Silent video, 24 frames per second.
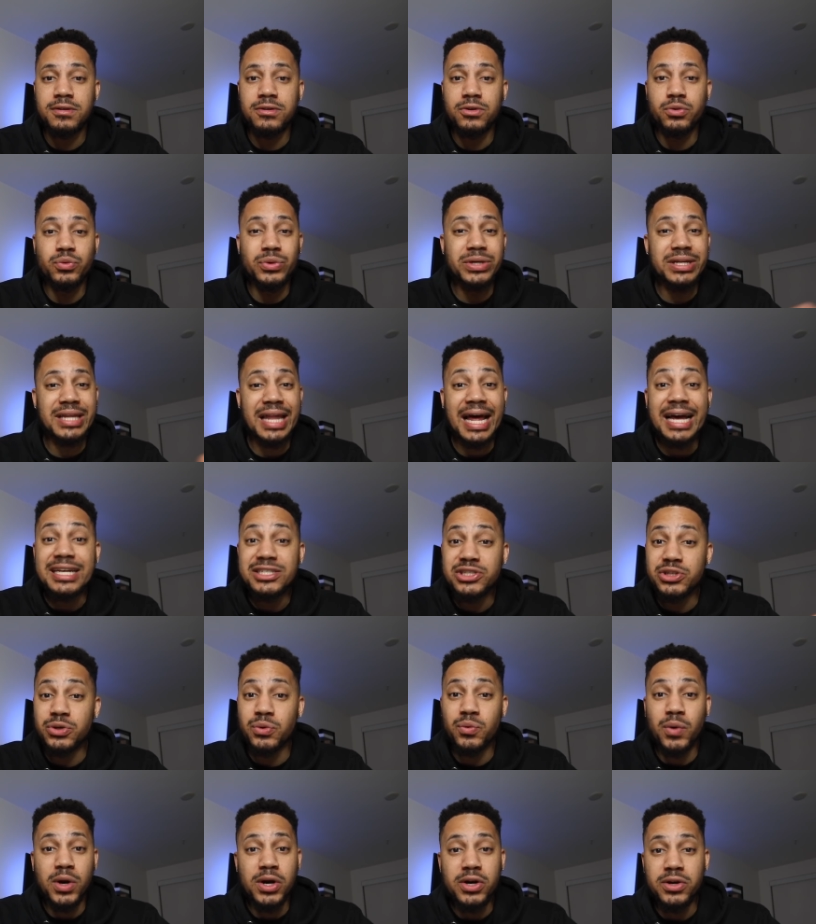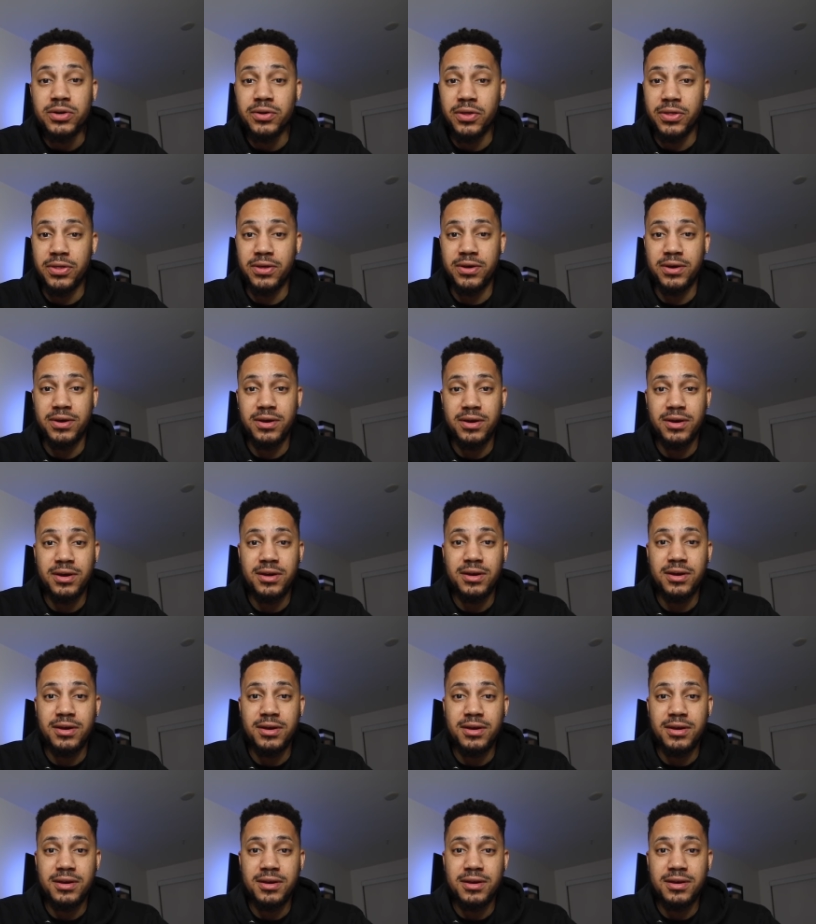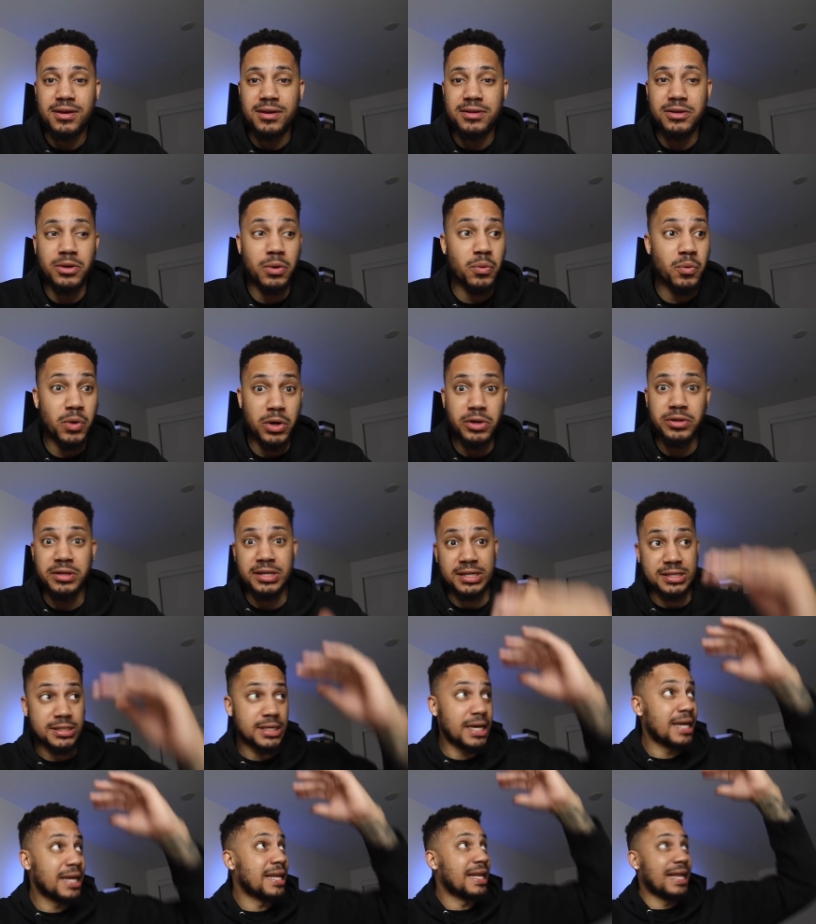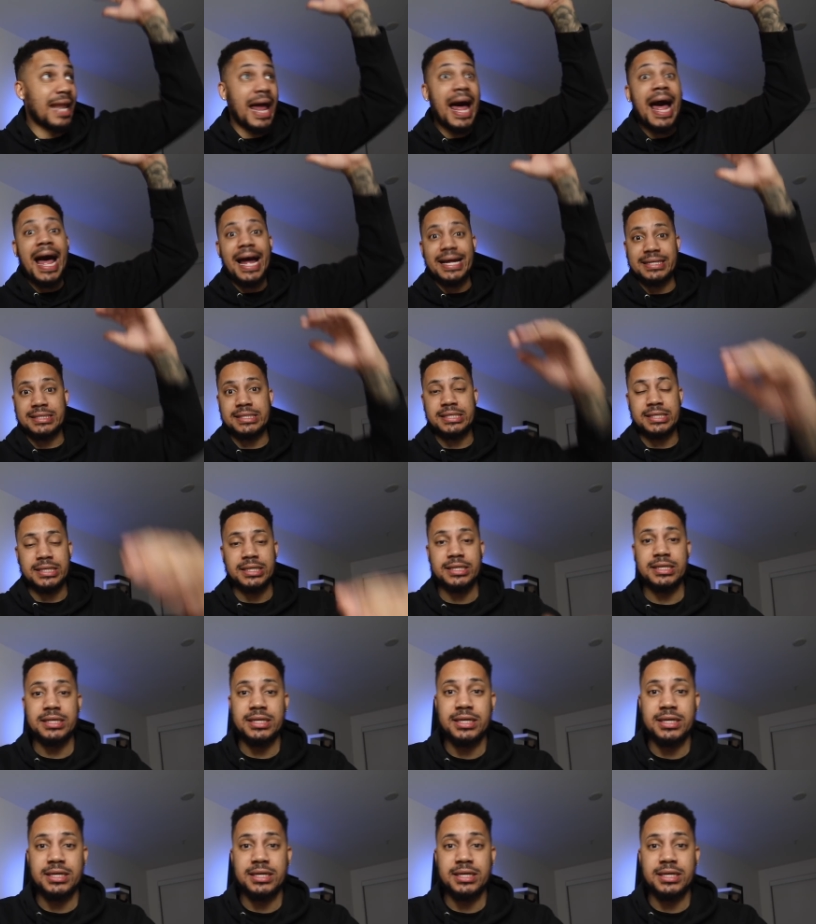You realize your worth. Your worth is a lot.